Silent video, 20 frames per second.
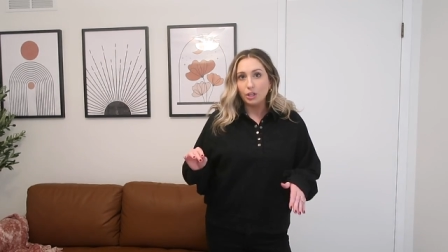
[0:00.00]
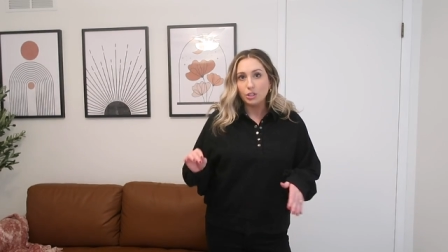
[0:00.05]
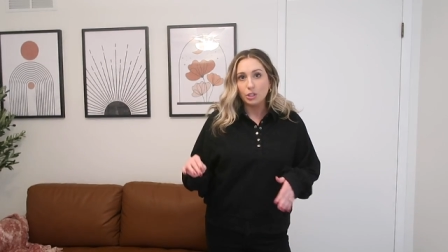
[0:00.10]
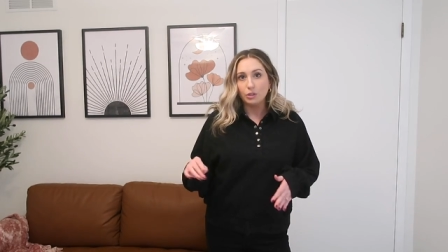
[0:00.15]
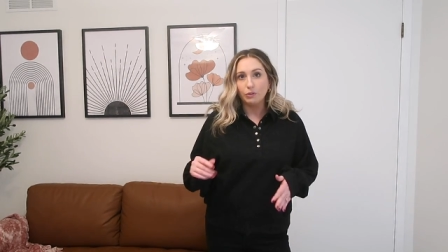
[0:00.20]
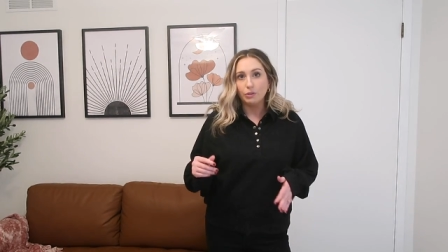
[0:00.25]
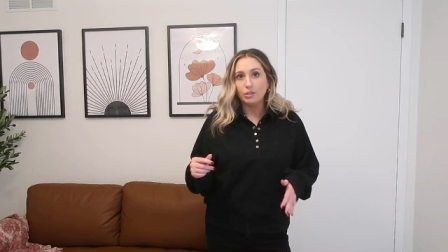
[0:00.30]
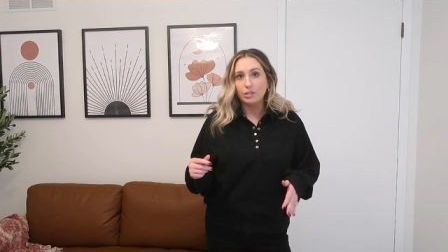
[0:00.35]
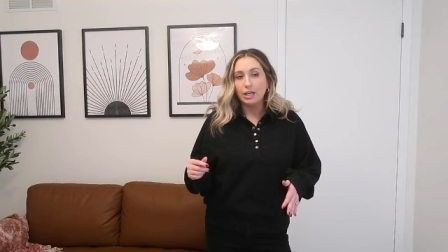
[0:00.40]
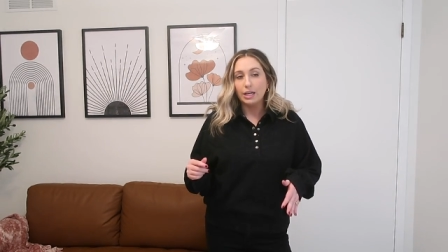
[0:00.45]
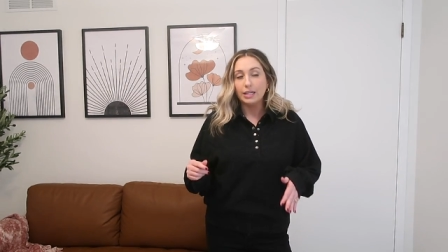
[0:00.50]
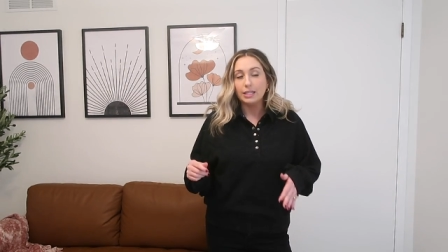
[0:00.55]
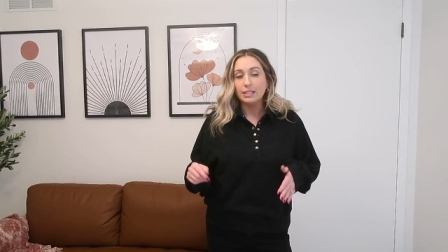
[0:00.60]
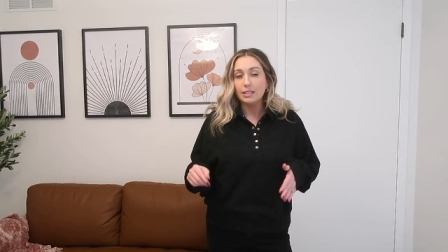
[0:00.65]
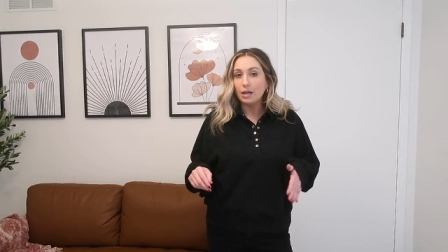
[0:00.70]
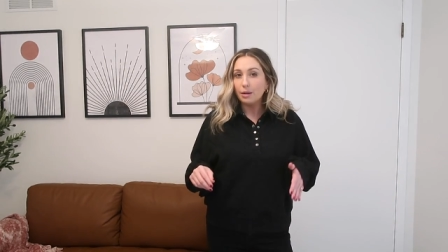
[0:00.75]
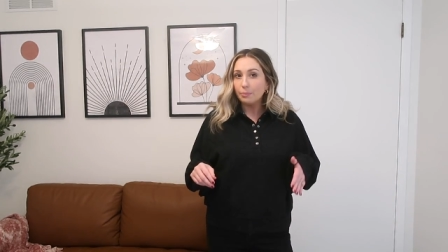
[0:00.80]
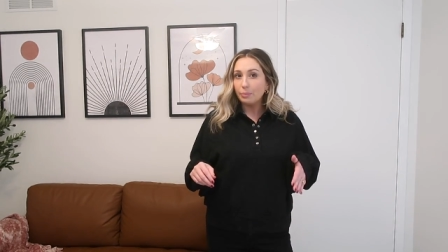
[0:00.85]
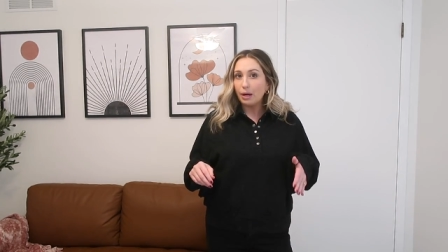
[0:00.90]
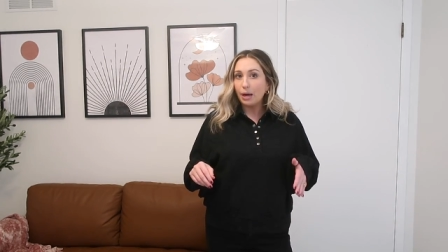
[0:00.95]
so if you size it
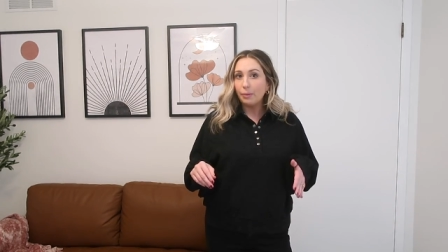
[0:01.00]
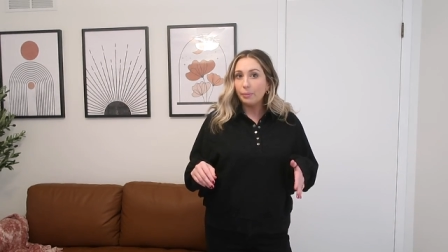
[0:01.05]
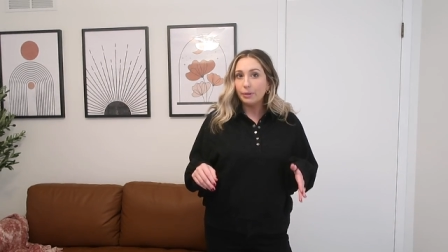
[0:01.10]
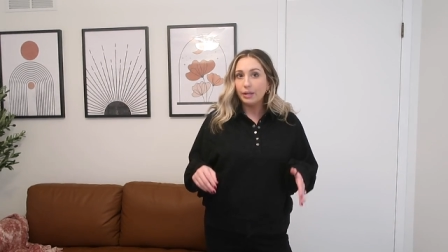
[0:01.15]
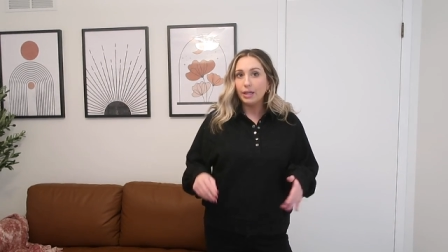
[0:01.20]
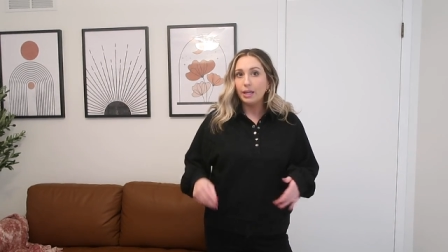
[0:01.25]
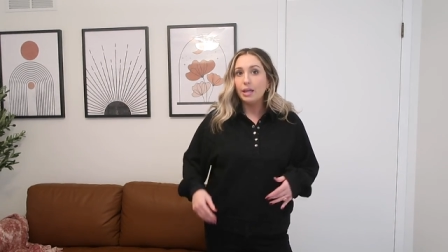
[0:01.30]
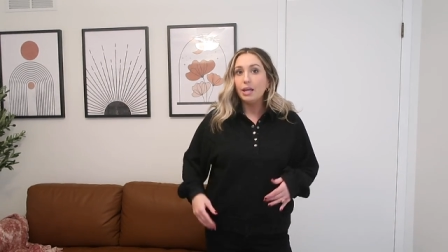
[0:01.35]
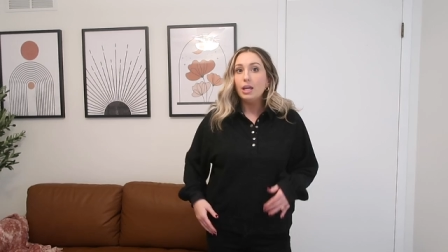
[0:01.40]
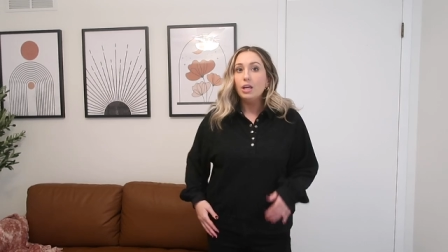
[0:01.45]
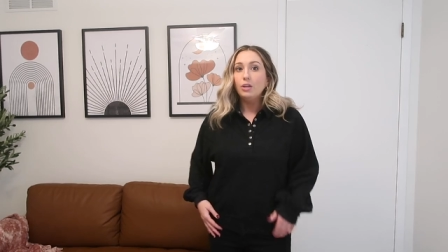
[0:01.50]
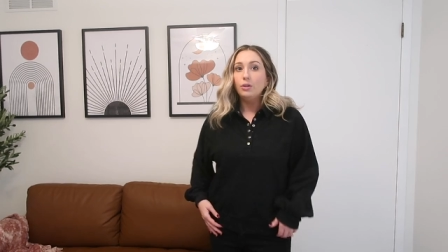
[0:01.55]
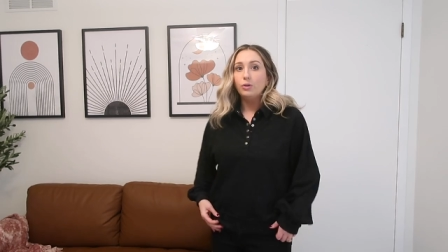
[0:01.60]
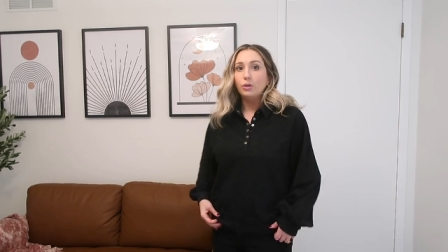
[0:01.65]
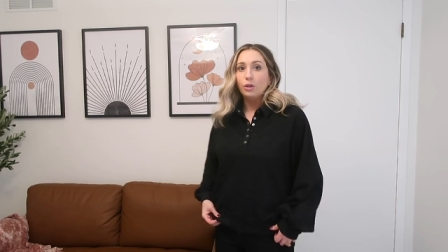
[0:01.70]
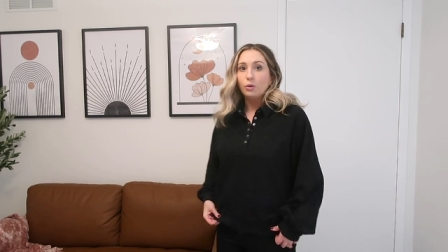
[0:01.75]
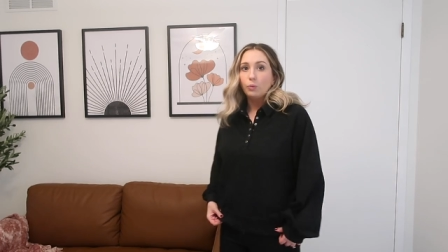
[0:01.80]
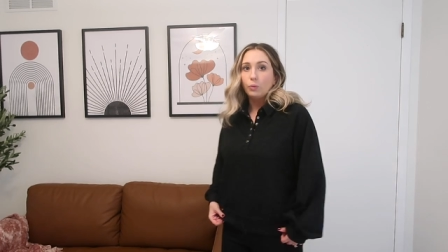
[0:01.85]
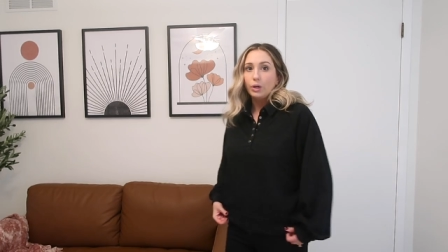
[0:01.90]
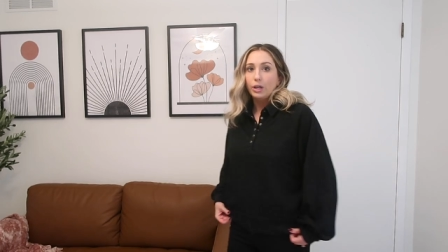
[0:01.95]
up probably, you
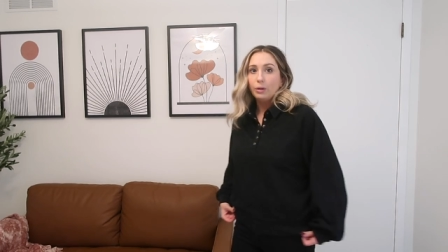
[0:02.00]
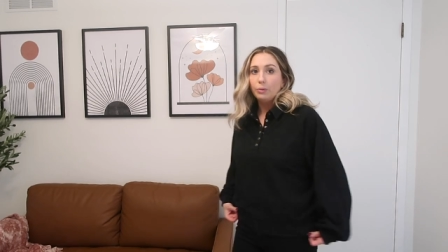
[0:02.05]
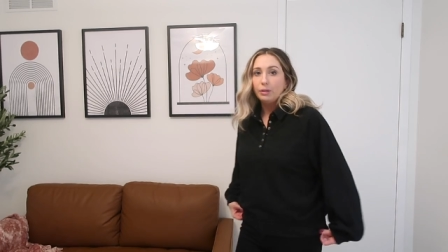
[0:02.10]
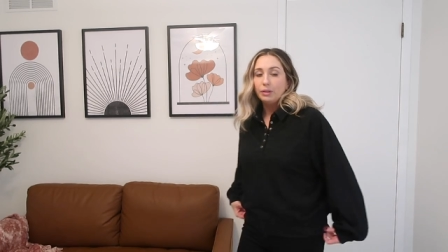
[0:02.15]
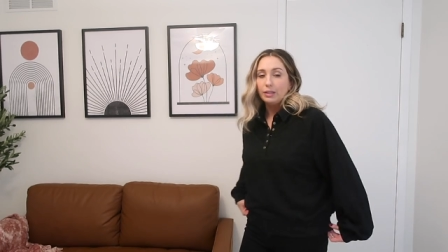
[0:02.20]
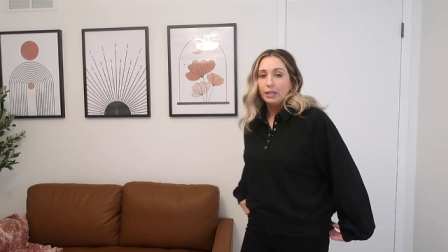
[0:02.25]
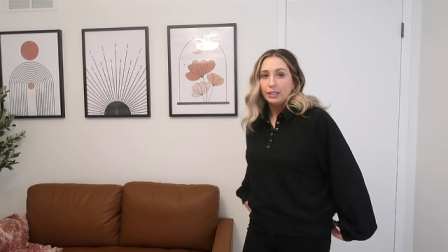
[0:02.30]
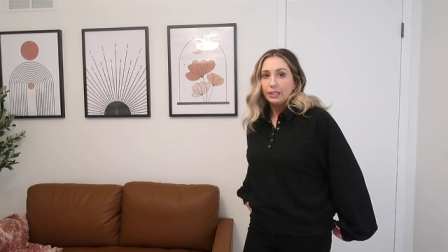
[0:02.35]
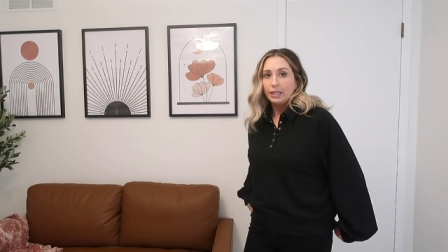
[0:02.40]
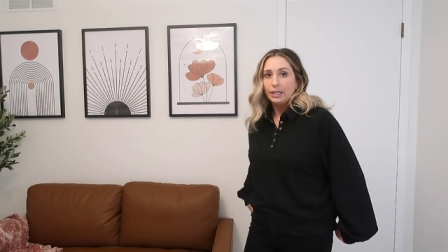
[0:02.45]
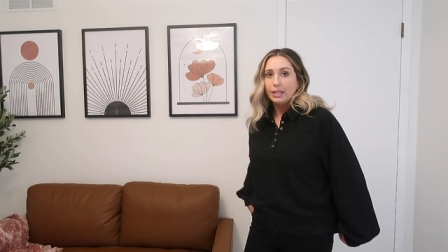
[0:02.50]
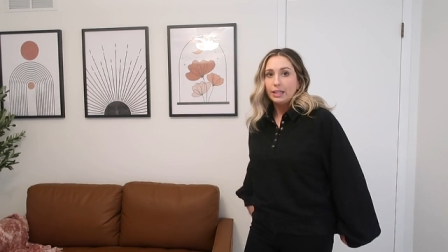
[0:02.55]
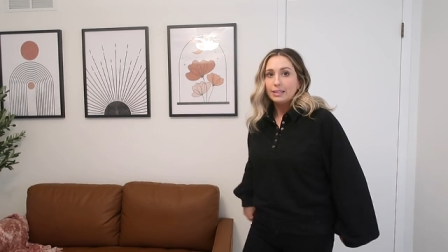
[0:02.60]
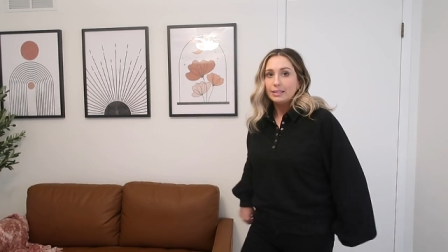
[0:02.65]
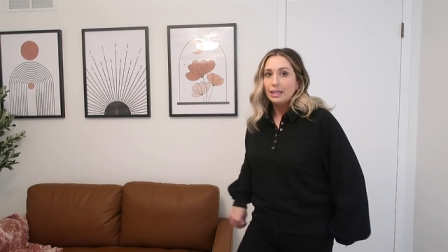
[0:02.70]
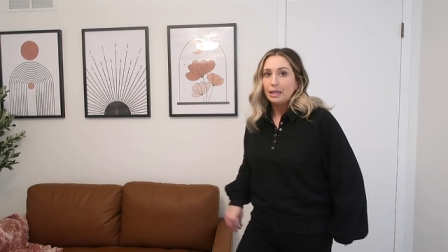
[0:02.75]
could wear it with leggings.